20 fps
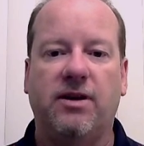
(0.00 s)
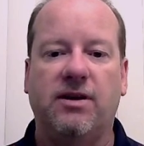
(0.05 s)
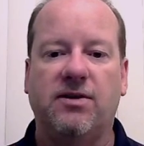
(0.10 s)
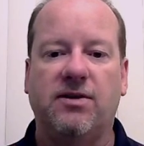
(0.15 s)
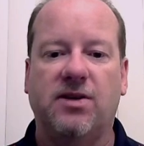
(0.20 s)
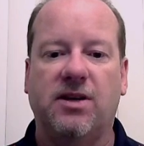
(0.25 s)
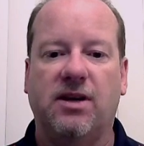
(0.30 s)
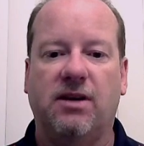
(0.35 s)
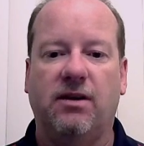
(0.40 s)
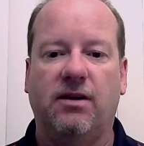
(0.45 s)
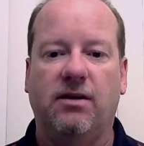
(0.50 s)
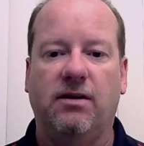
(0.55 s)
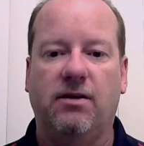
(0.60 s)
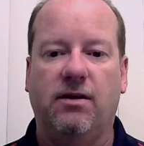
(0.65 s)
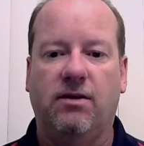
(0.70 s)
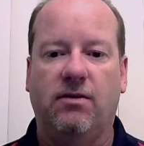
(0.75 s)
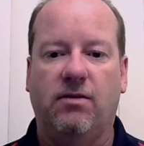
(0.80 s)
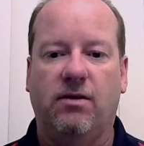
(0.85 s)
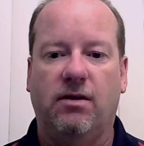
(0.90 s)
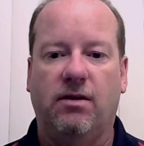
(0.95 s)
these in
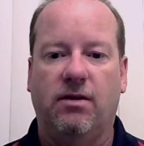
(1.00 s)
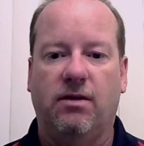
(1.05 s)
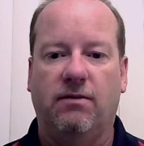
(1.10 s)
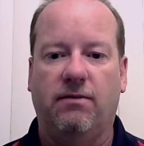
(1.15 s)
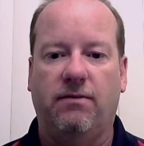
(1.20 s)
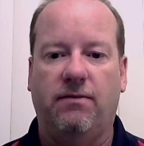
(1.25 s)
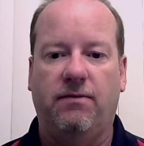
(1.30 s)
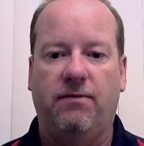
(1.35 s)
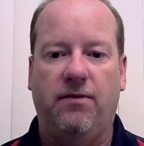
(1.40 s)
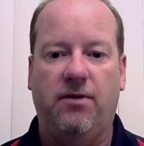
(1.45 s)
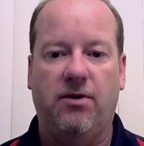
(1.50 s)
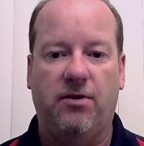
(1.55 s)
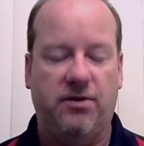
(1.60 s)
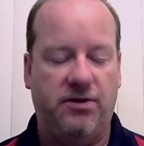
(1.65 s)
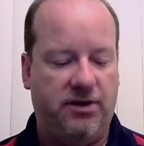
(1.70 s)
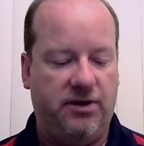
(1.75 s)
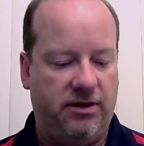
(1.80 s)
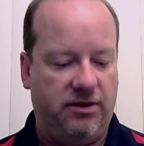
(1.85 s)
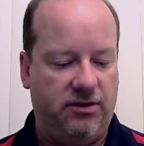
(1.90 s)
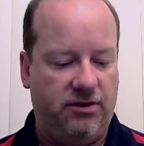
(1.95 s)

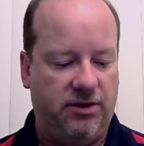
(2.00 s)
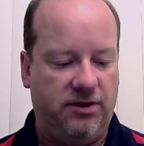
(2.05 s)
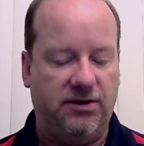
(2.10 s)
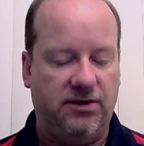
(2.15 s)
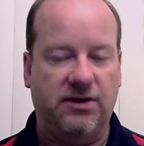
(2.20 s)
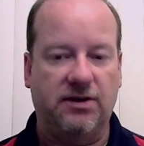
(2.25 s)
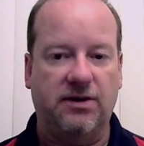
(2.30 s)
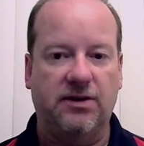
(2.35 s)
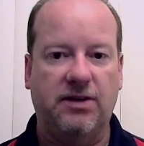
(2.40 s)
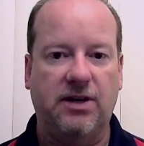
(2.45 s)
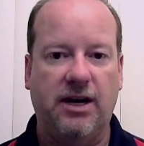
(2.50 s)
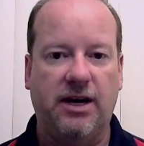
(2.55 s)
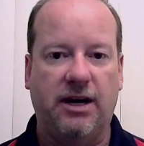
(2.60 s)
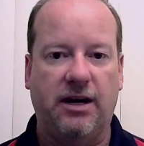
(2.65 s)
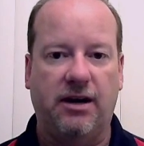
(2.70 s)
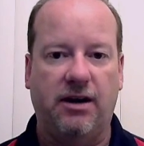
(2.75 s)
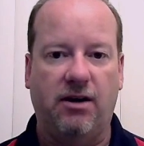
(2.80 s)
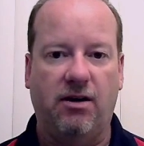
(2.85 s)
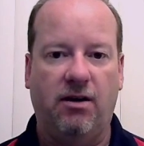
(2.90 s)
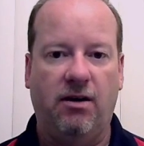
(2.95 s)
first in just a
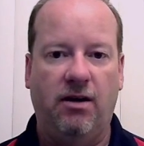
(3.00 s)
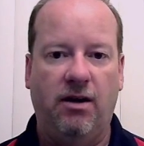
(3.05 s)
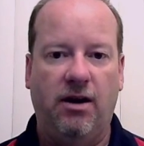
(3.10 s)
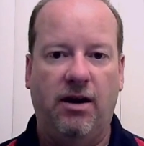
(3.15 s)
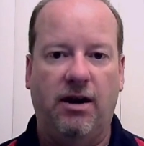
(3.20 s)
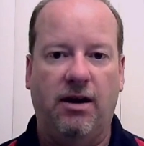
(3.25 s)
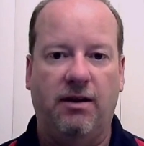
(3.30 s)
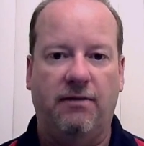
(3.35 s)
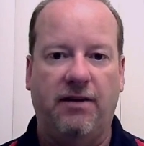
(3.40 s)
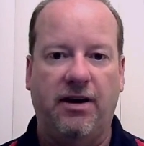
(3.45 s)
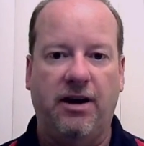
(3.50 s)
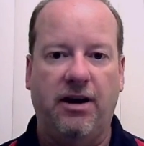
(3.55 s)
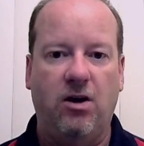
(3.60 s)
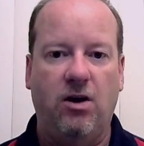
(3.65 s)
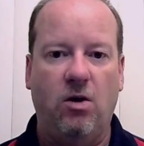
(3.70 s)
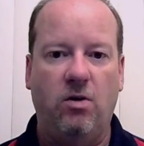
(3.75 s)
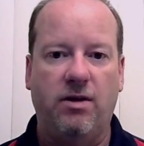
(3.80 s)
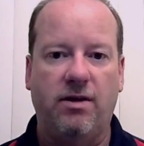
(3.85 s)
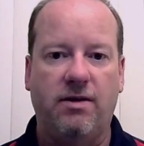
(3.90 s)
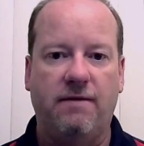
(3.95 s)
second here. Now if I
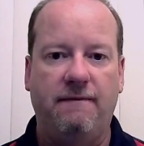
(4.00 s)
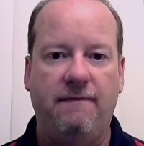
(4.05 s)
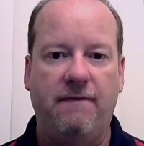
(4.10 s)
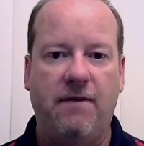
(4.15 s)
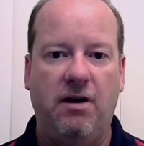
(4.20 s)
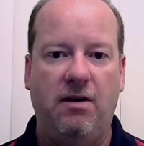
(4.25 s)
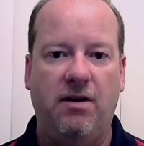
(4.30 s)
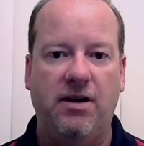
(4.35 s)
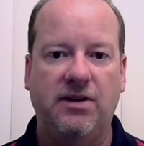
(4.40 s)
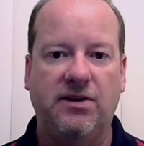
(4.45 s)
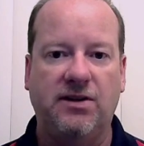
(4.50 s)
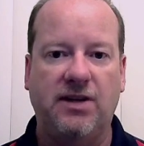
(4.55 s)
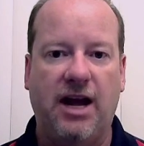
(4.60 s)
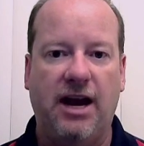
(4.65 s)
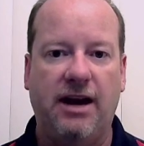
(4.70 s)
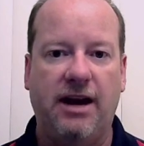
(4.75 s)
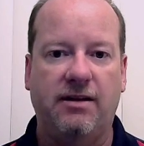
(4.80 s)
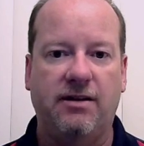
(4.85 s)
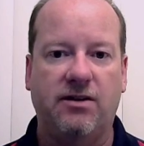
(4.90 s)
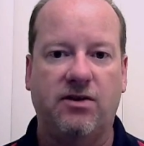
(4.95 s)
go to the very
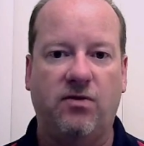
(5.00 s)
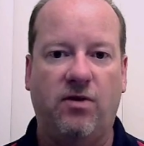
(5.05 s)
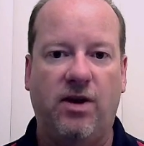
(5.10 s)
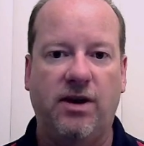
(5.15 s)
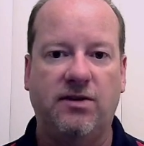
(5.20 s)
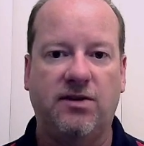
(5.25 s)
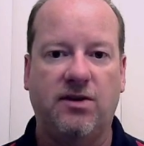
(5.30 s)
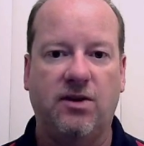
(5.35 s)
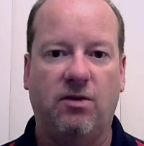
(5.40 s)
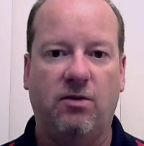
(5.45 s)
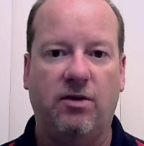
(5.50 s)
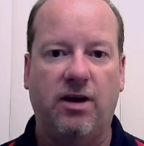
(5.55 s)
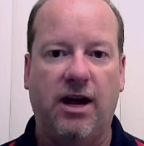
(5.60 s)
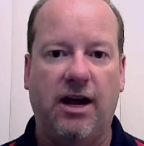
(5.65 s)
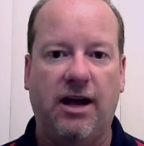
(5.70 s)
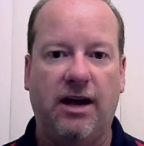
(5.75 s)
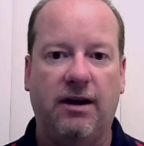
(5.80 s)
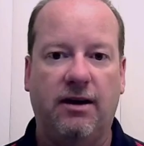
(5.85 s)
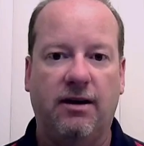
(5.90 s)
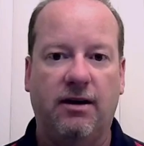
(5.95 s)
side of this redstone
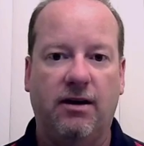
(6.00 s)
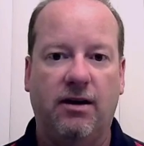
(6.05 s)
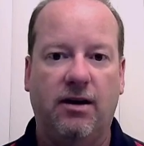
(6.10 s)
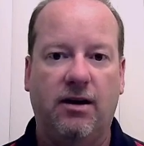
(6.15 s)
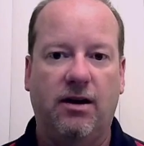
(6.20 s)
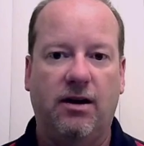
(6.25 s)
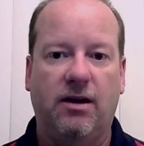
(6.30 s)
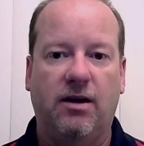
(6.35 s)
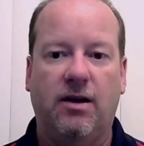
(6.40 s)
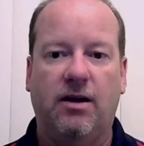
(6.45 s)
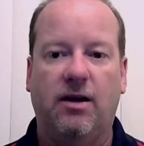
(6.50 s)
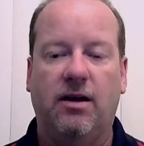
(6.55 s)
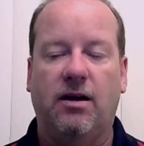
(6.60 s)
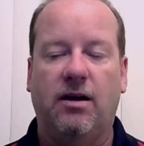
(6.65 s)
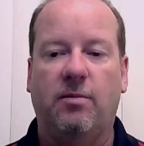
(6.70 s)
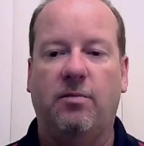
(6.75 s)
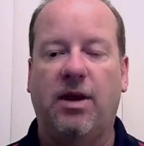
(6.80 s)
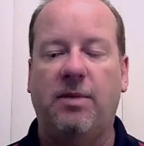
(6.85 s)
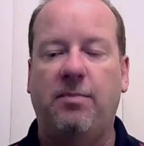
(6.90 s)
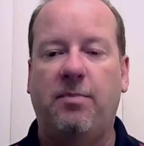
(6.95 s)
dot,
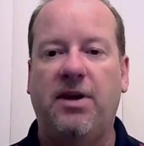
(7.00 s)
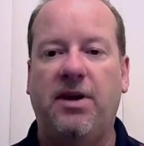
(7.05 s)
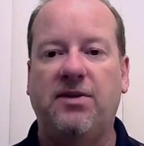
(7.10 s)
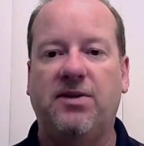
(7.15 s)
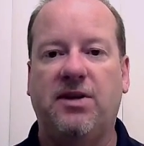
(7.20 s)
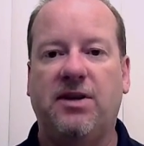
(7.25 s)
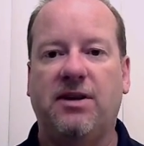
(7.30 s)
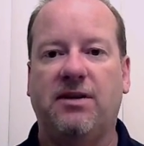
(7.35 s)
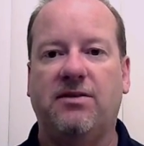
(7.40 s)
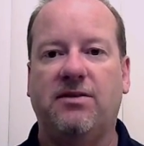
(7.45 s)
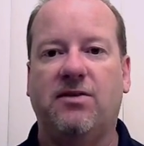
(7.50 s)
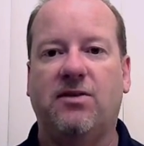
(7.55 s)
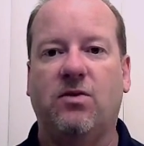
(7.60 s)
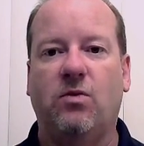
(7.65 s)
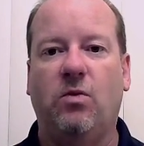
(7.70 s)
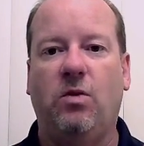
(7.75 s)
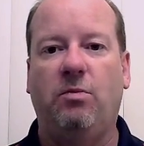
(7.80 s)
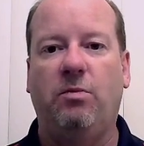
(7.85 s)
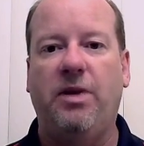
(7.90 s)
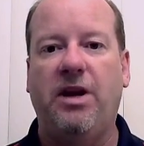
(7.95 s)
my pistons
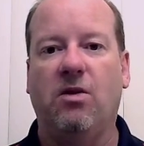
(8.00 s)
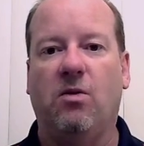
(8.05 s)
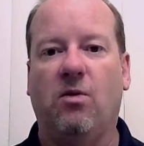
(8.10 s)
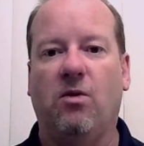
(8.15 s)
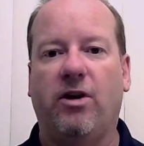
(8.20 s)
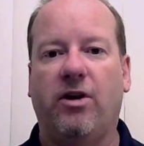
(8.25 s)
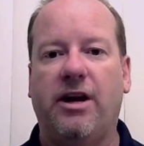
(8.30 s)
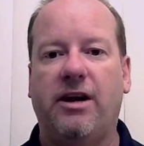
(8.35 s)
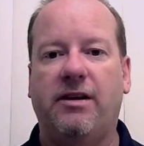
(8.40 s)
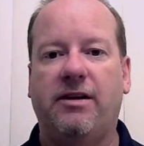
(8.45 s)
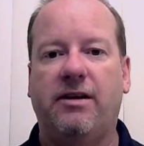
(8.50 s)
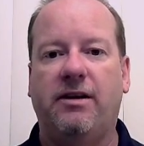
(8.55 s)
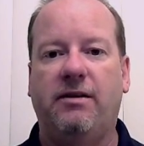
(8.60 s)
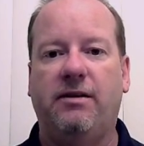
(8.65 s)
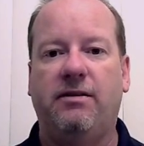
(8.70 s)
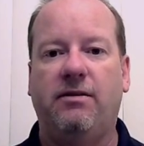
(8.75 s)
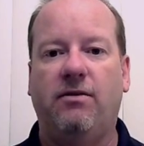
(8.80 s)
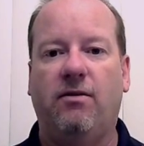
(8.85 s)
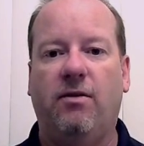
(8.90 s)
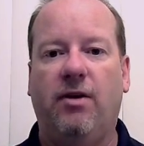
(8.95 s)
will be oriented
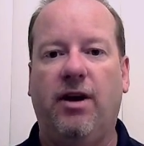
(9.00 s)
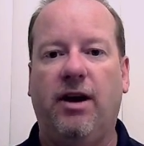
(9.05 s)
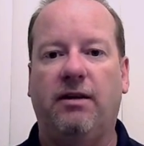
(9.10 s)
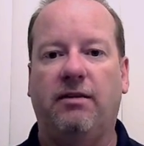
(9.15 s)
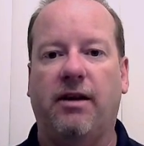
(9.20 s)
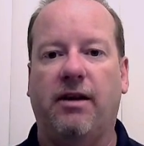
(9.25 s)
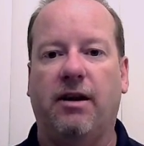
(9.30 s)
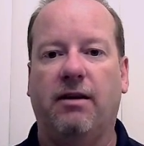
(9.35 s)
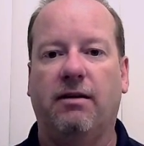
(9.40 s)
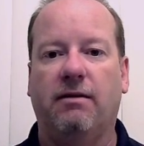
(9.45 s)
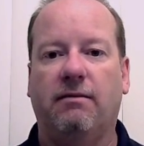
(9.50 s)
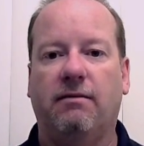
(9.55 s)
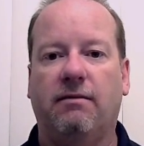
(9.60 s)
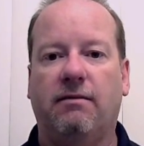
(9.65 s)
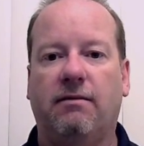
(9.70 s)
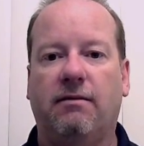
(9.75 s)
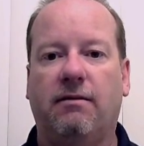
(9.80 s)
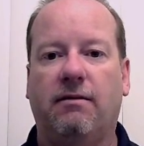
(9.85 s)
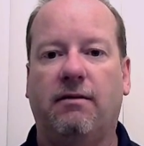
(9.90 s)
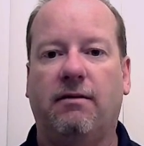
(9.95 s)
correctly.
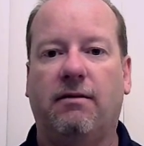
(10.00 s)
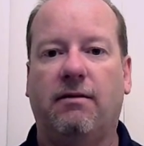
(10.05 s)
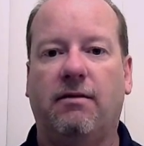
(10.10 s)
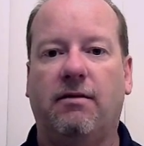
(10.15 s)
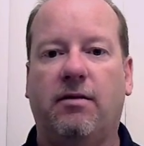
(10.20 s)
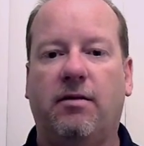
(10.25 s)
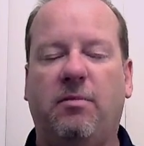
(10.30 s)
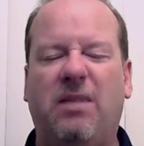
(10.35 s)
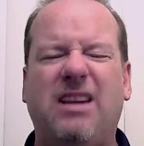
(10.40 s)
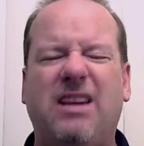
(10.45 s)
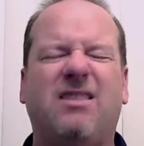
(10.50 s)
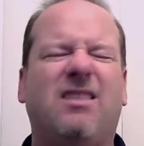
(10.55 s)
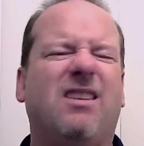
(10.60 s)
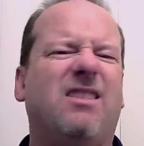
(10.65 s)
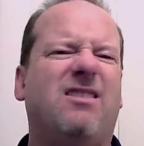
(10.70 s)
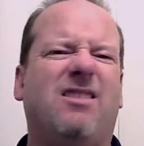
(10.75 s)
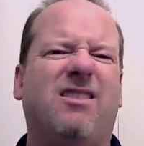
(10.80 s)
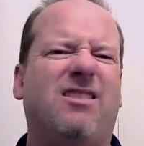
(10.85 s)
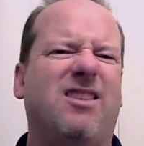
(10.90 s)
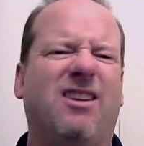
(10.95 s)
Makes
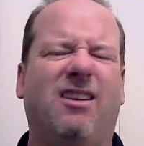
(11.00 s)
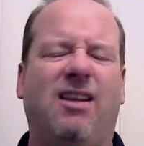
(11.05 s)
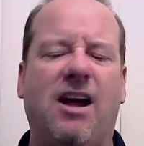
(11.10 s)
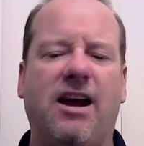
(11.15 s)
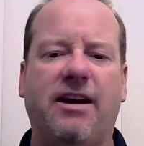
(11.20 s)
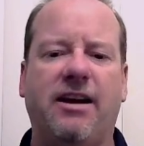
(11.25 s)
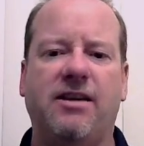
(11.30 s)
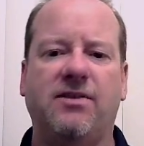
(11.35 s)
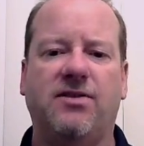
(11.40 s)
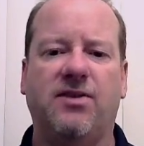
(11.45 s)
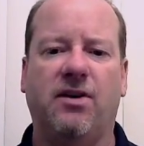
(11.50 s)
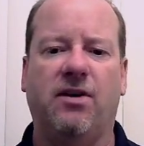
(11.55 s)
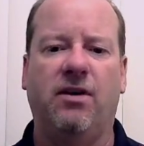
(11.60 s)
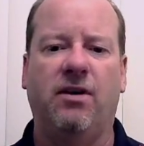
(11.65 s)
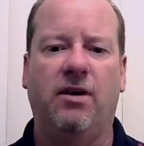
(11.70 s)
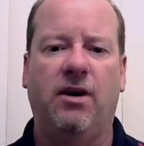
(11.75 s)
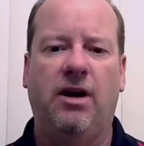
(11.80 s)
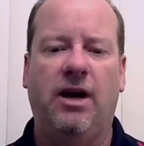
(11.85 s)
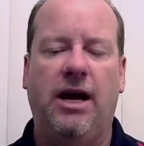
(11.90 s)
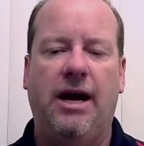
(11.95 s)
things just a lot easier.
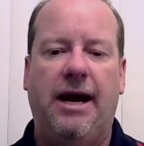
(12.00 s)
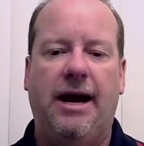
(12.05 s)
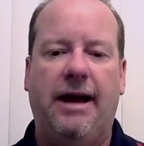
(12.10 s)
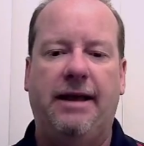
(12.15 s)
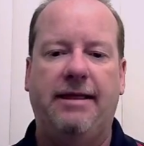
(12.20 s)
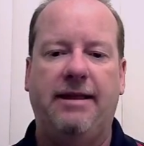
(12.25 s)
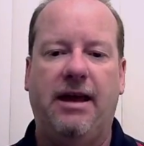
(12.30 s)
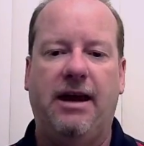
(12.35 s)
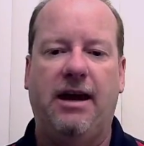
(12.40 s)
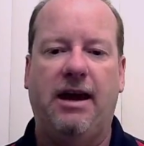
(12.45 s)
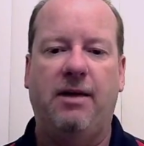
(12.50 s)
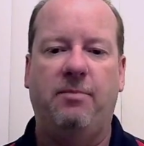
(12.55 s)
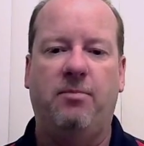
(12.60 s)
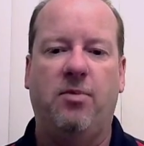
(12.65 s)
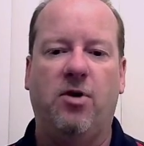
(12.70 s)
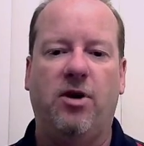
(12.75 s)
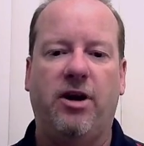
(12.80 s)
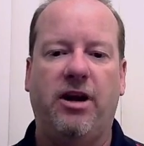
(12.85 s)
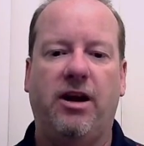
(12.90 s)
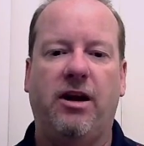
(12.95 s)
And then I
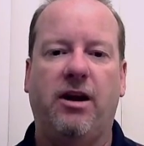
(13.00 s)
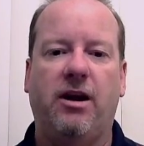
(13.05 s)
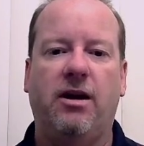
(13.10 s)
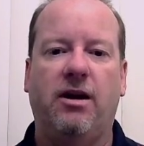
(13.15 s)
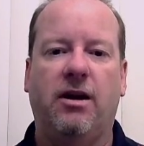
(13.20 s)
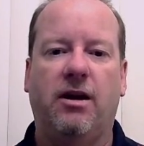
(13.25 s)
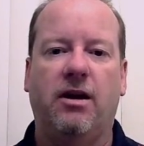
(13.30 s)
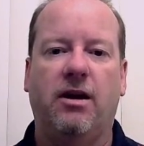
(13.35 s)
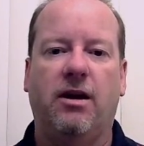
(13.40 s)
put in